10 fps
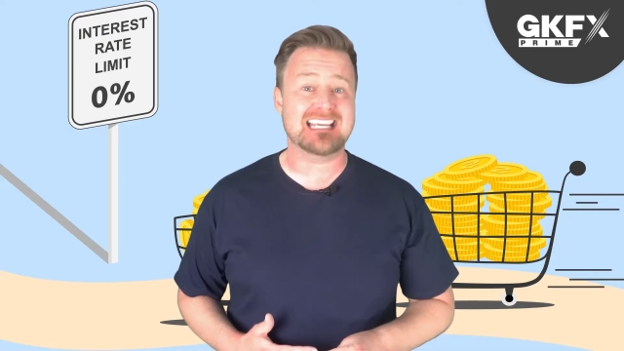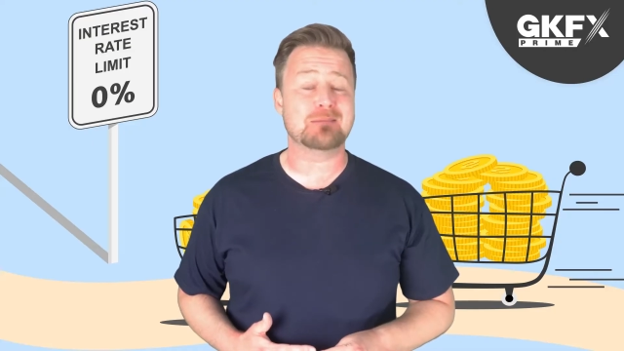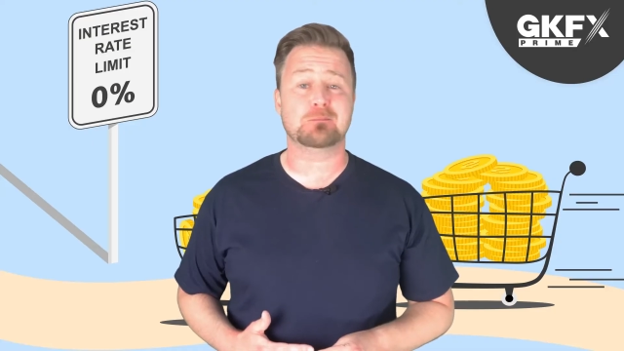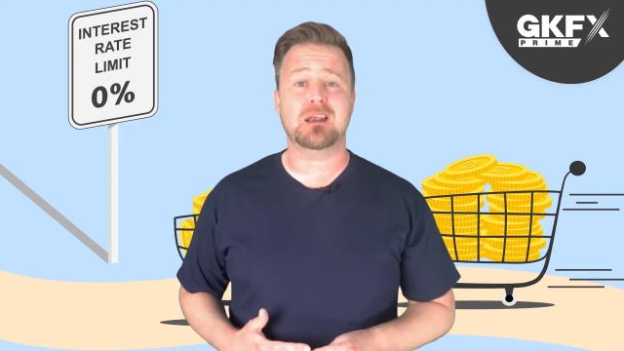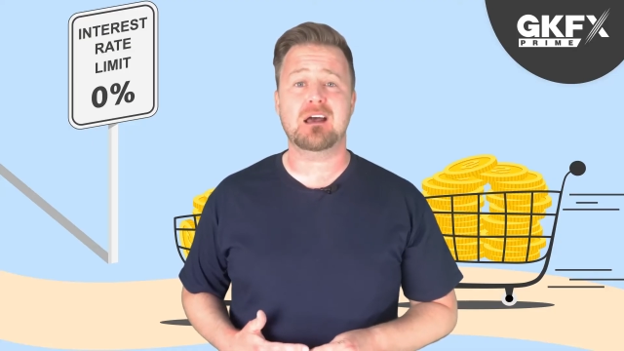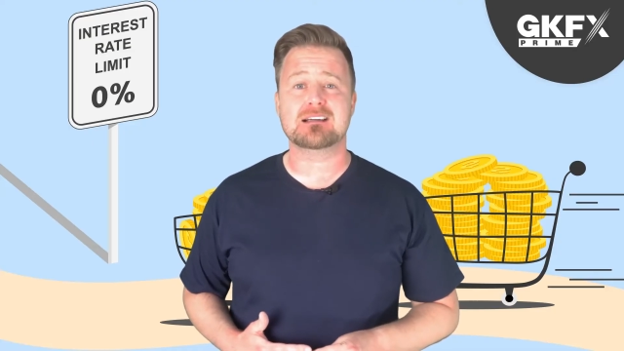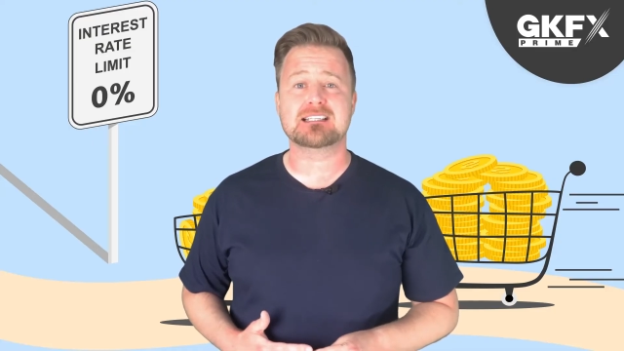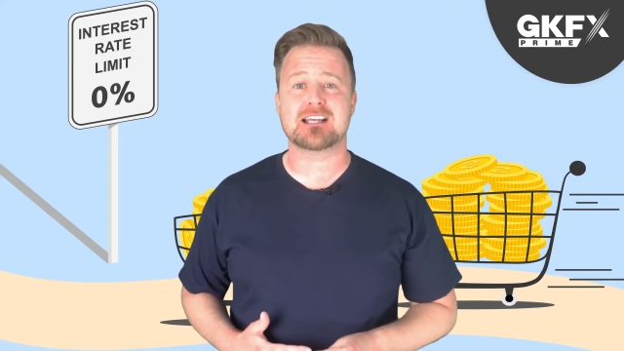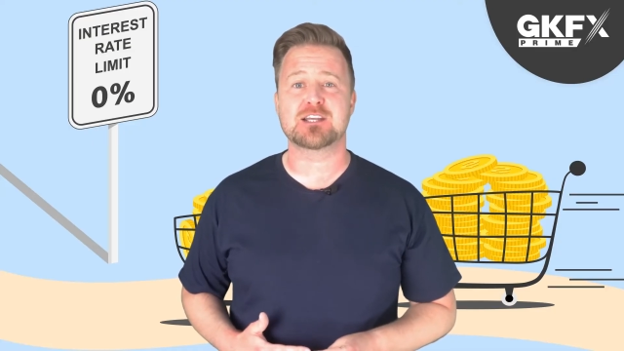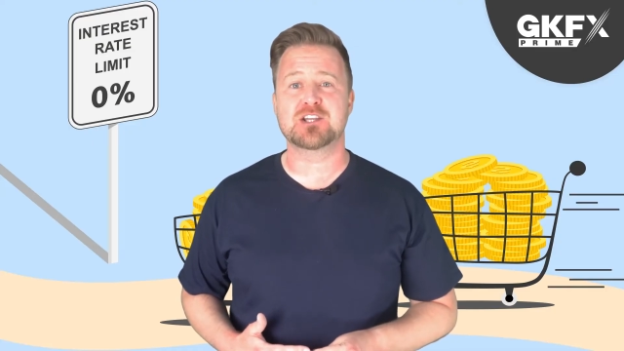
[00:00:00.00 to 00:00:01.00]
it
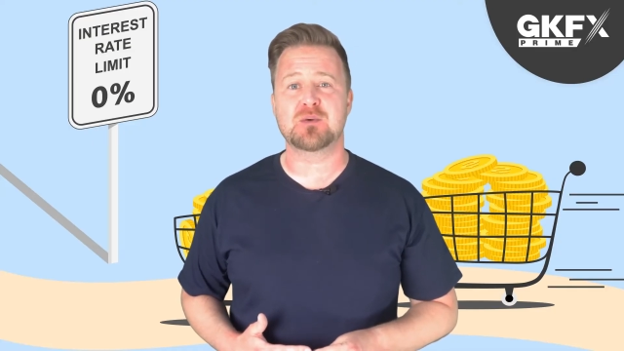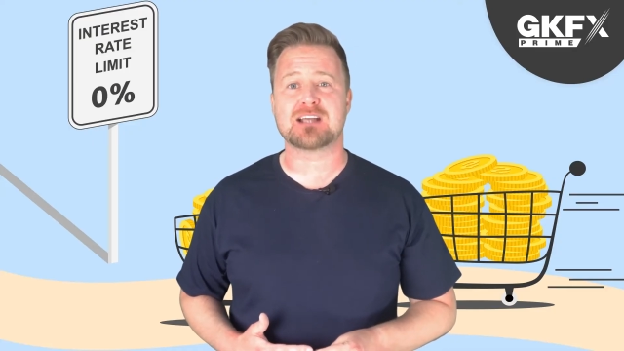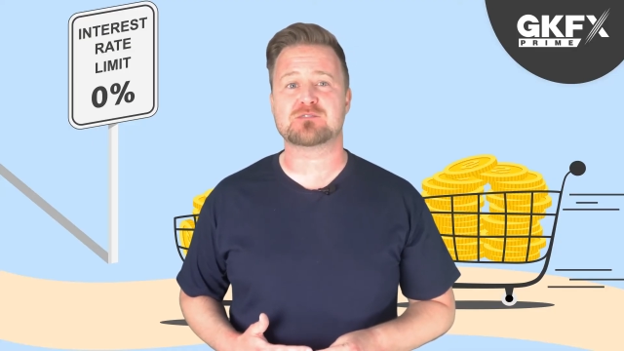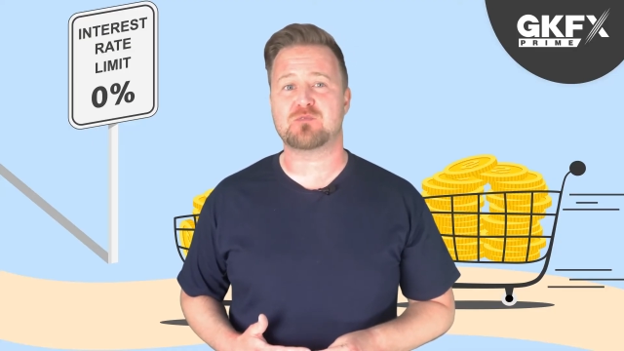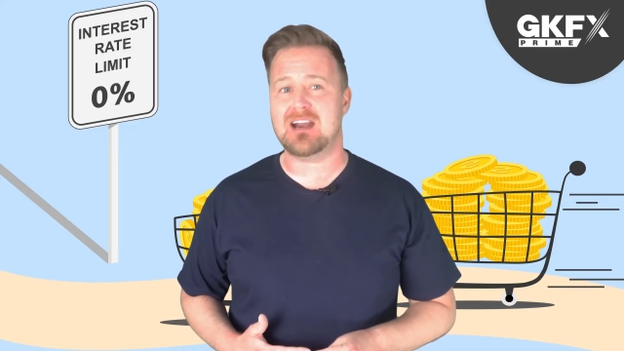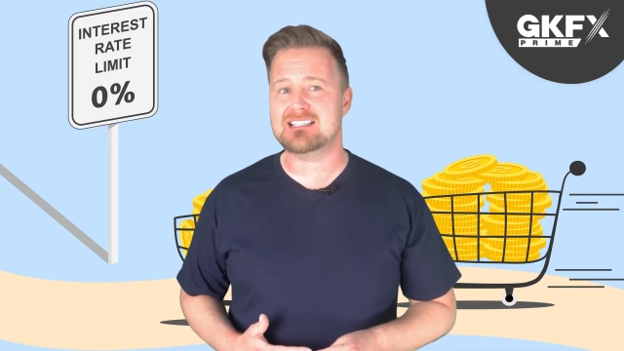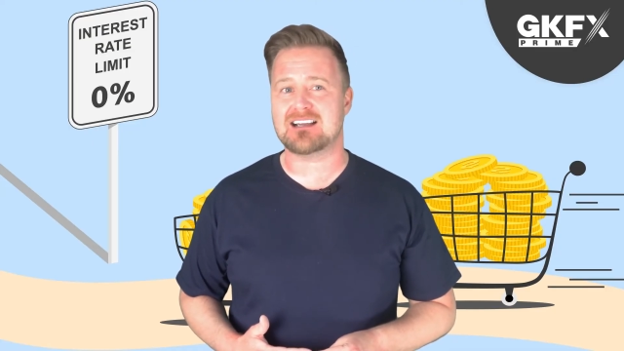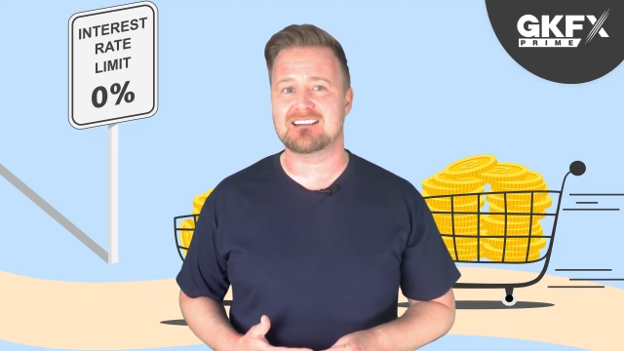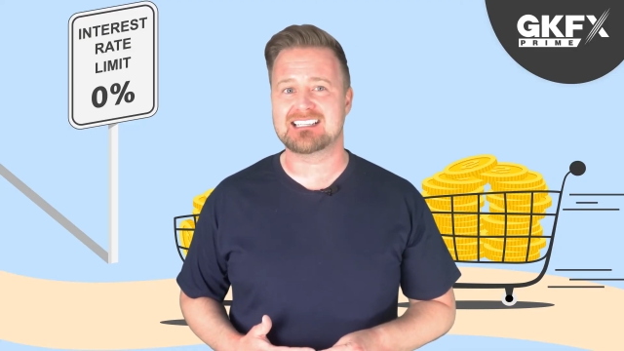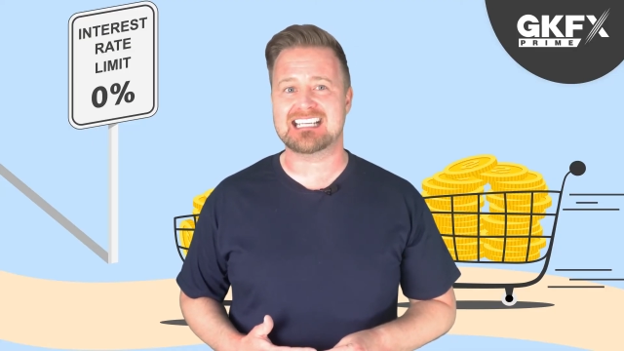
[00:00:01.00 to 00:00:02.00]
implies a US rate
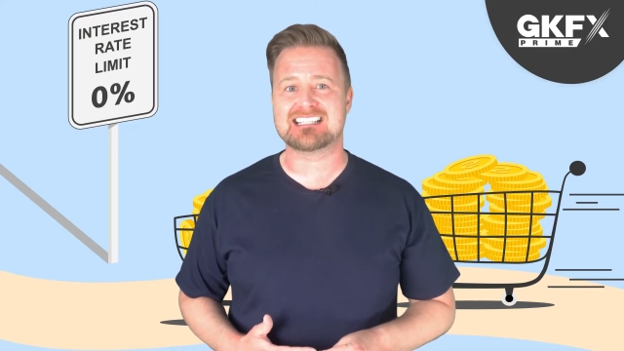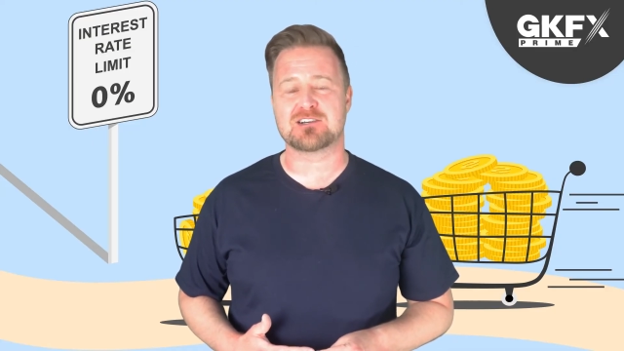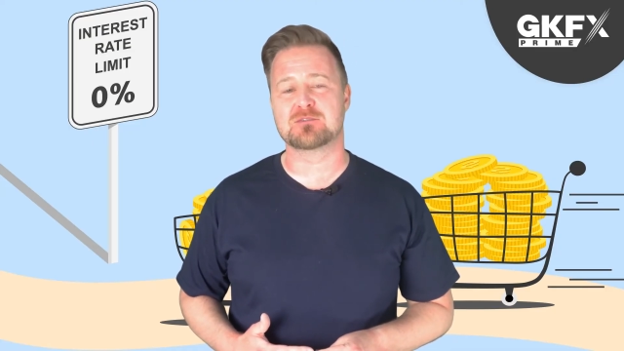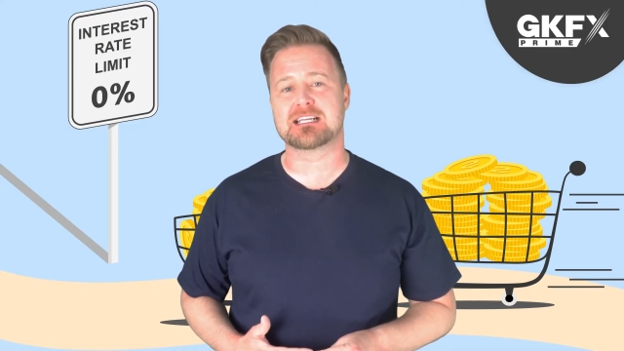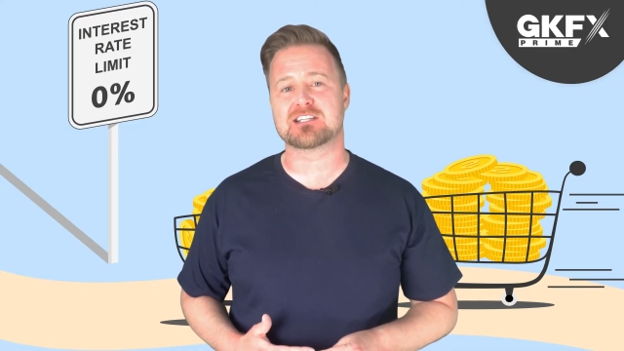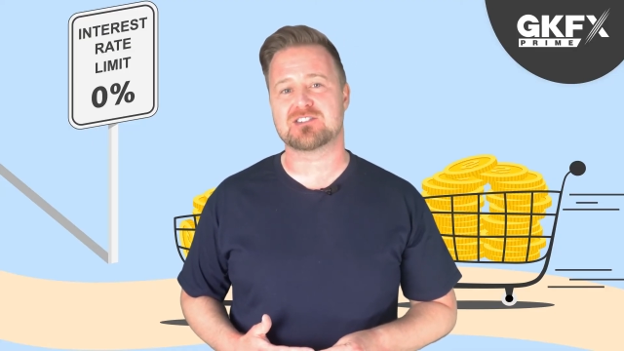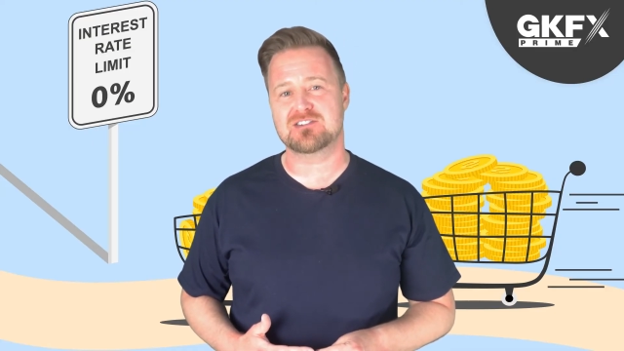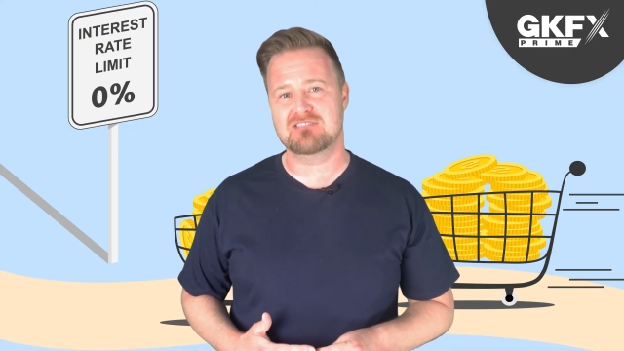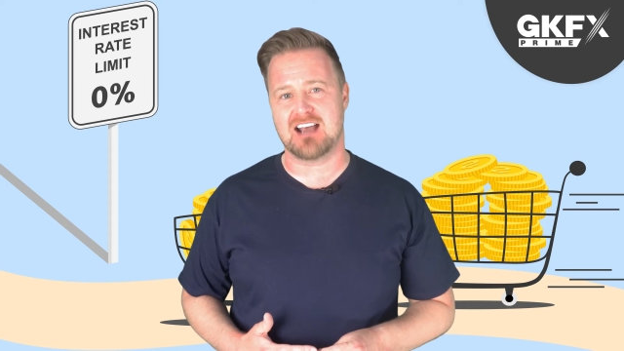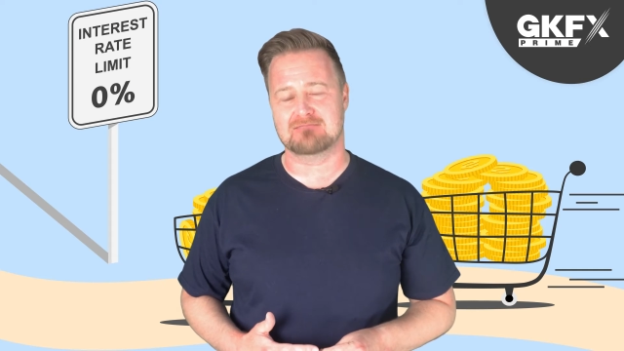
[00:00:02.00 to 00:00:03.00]
hike is coming
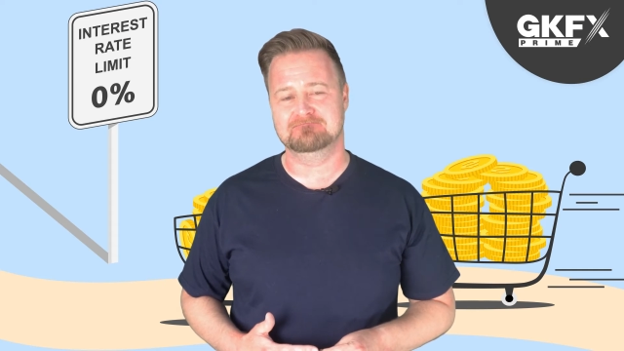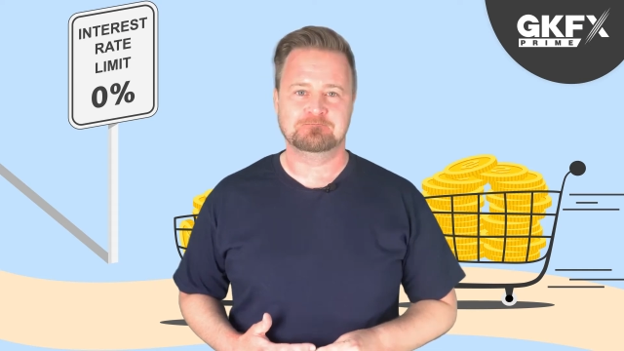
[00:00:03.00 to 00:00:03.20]
sooner.